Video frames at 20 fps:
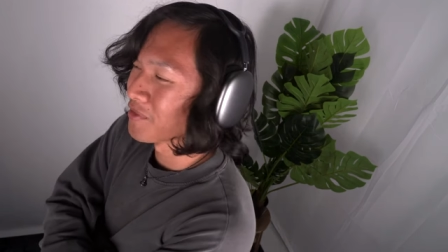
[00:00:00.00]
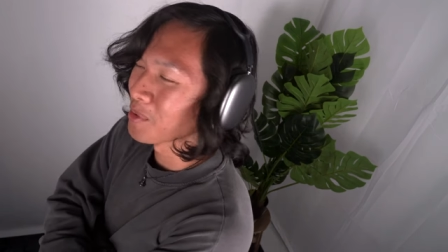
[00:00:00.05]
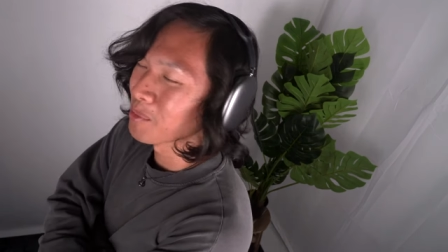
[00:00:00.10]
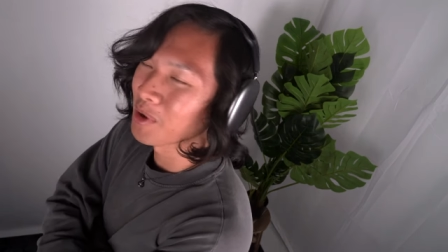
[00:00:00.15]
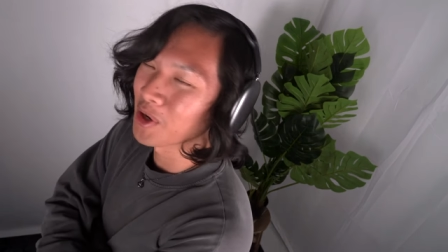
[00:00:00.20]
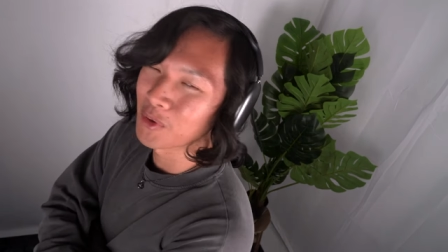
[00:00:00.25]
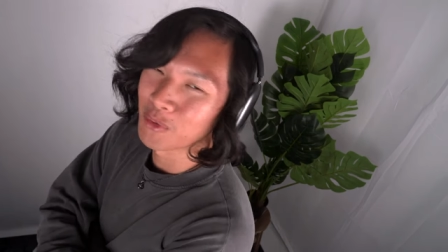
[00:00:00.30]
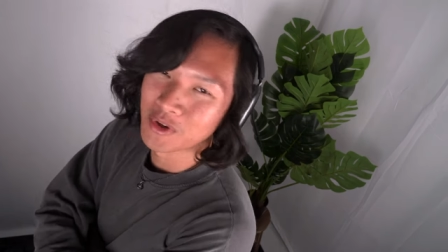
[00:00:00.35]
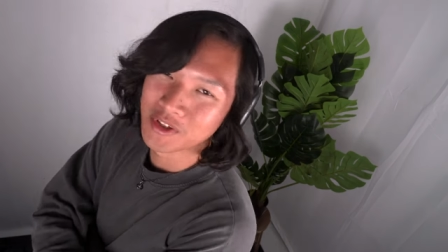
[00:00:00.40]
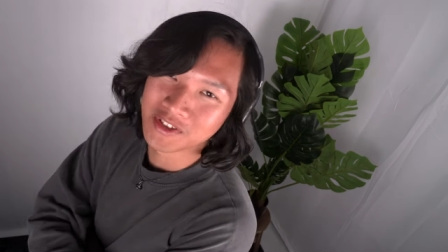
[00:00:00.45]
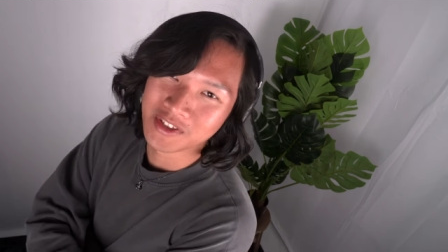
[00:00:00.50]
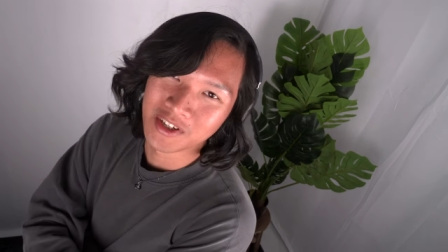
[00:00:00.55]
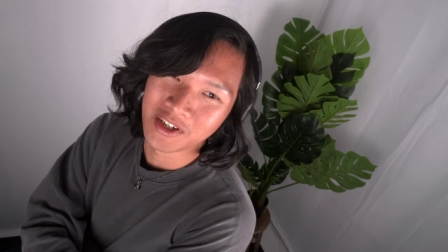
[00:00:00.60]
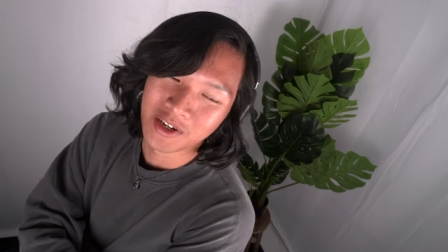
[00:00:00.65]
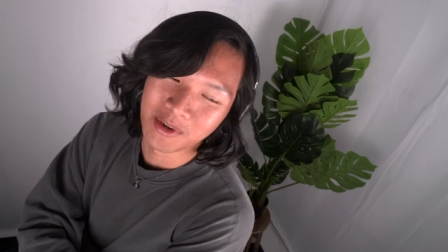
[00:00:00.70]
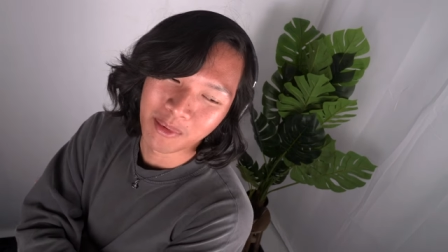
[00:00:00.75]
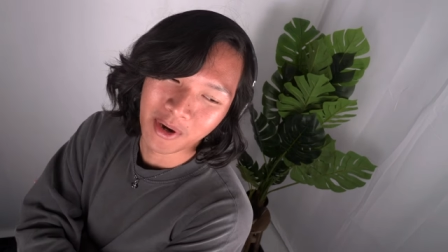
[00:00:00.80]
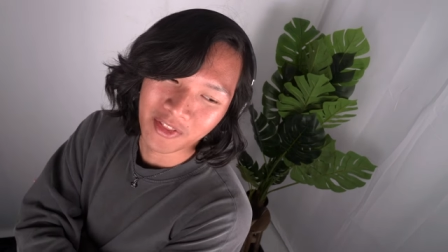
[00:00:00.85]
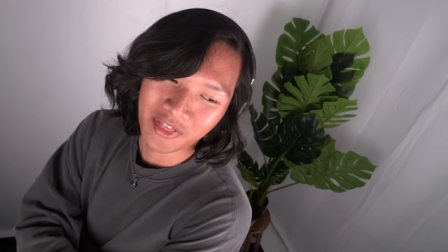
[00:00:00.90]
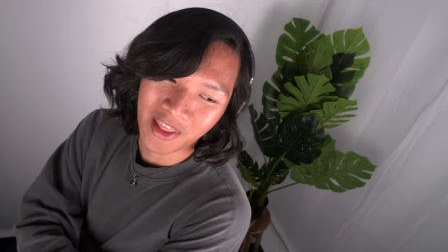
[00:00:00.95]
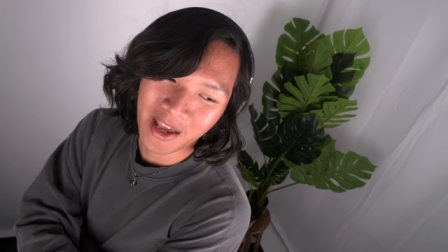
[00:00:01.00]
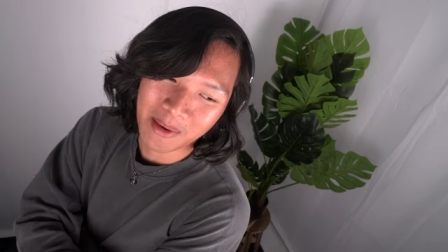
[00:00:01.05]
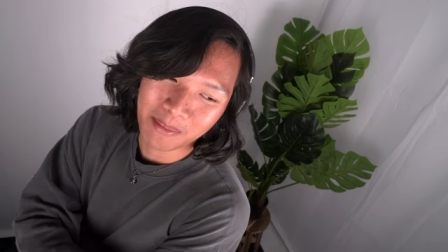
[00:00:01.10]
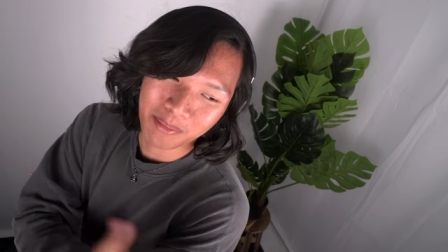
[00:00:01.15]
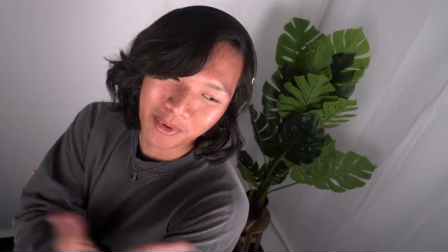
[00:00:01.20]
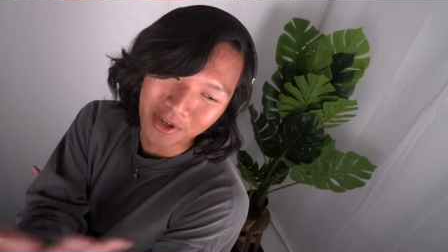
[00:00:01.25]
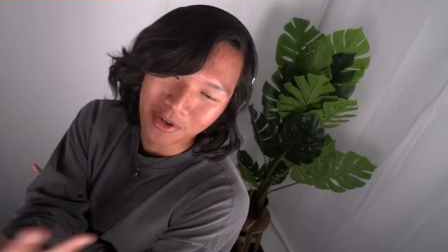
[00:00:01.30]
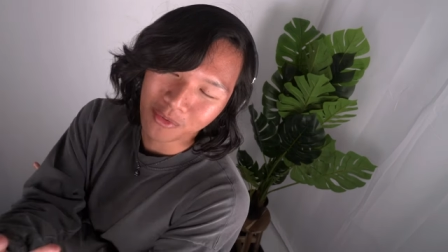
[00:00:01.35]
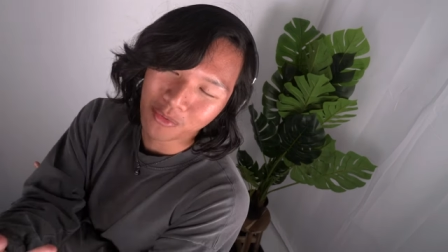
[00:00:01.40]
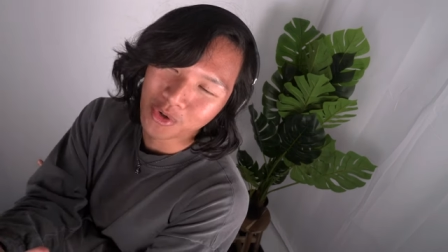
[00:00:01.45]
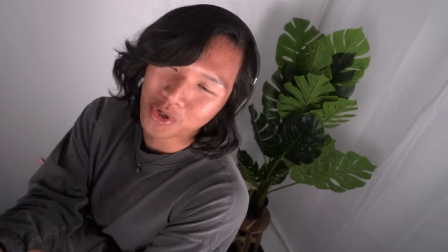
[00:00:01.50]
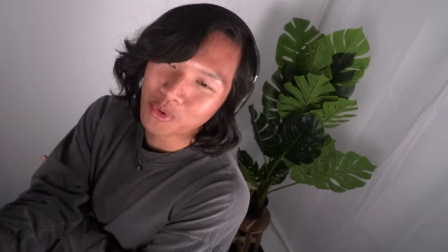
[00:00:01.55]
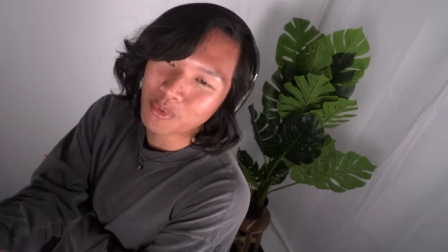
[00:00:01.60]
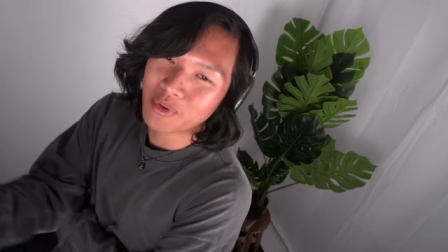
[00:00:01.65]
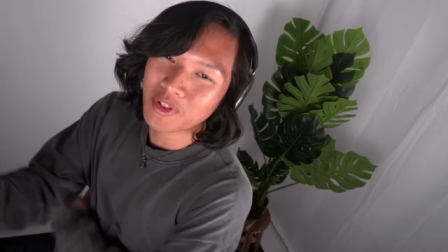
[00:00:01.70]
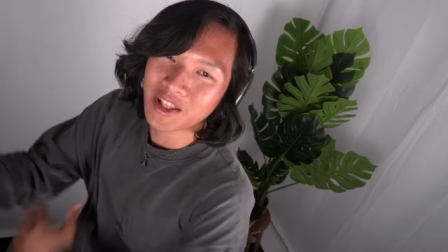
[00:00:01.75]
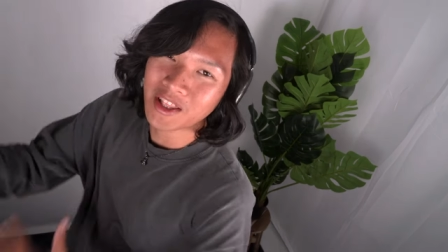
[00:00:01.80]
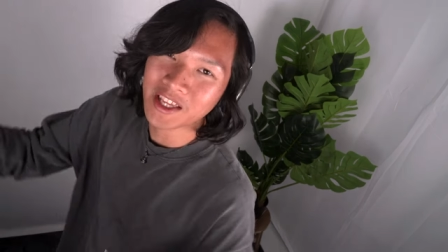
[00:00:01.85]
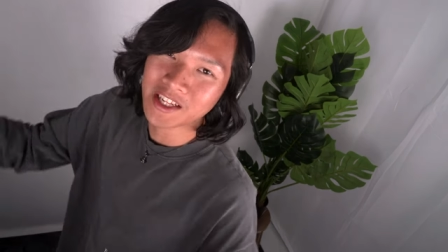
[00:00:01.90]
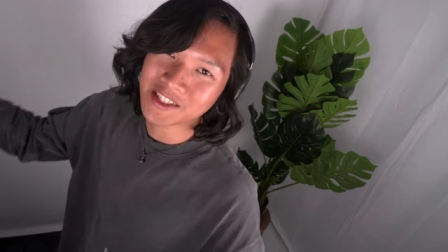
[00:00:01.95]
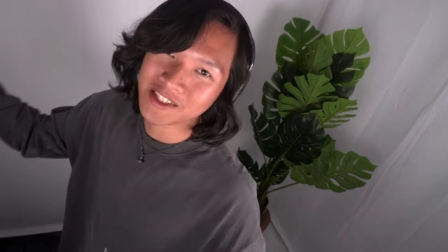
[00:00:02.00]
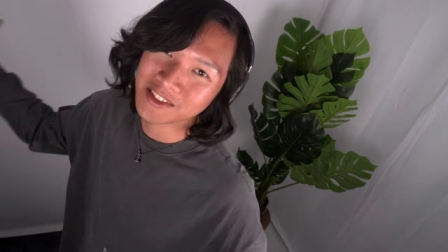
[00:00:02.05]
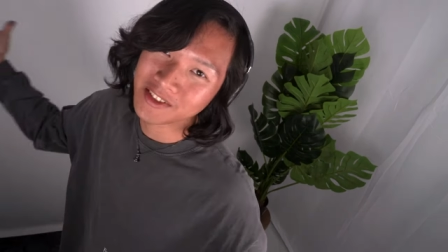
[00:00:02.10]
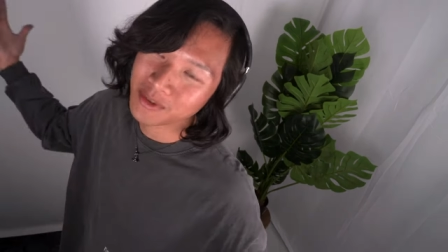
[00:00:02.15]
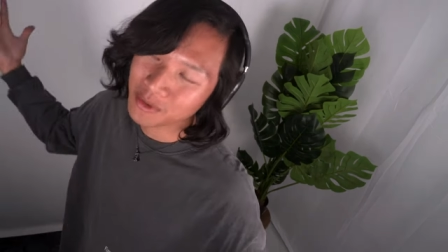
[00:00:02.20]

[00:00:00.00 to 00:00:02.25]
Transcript: Nobody wants to hear about that. But when you relate